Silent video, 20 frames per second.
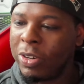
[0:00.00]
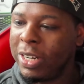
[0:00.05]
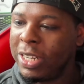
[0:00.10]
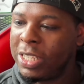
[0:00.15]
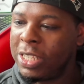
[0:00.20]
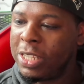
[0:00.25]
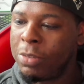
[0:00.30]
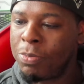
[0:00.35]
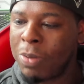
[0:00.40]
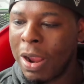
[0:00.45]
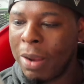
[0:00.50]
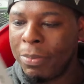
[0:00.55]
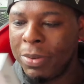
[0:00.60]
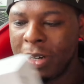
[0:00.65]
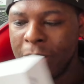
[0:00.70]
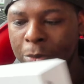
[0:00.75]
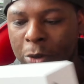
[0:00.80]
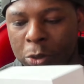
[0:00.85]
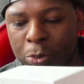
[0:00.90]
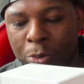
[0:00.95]
And this is probably
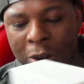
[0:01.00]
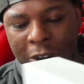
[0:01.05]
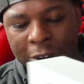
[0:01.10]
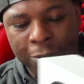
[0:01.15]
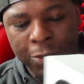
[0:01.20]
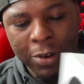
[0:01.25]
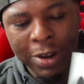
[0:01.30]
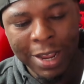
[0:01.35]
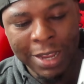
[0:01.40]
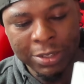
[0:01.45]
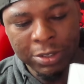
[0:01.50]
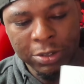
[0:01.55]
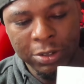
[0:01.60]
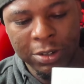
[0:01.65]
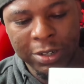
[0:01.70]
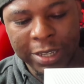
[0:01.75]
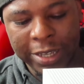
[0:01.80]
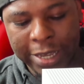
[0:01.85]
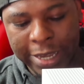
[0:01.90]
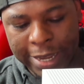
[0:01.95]
the most powerful console
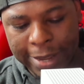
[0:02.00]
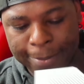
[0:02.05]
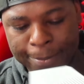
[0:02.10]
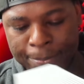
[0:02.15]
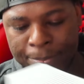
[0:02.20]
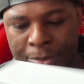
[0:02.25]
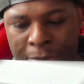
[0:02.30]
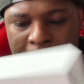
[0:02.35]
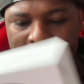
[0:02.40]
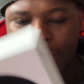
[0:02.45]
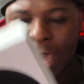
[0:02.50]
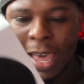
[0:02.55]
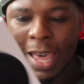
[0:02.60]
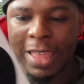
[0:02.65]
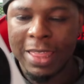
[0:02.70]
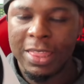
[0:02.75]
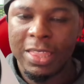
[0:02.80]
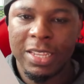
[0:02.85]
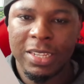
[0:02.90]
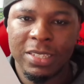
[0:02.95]
you're gonna get
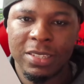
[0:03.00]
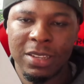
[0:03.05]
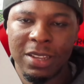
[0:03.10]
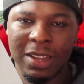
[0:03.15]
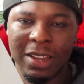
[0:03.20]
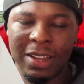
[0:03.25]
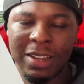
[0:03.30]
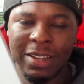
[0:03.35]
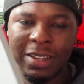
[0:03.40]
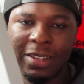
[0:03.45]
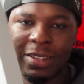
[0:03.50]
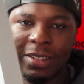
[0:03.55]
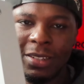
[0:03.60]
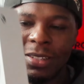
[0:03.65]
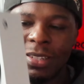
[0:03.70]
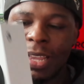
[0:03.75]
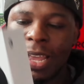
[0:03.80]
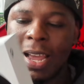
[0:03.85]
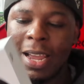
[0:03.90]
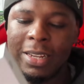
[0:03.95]
at this
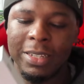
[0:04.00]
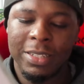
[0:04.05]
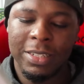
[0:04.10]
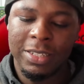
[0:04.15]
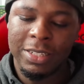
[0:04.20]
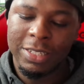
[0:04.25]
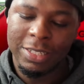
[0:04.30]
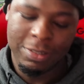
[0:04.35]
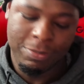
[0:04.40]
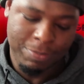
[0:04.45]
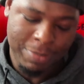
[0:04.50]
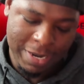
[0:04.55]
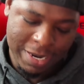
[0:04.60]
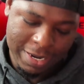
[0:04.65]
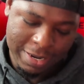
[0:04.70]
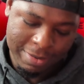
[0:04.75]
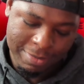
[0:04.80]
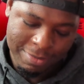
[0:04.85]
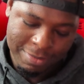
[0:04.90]
size. This has been,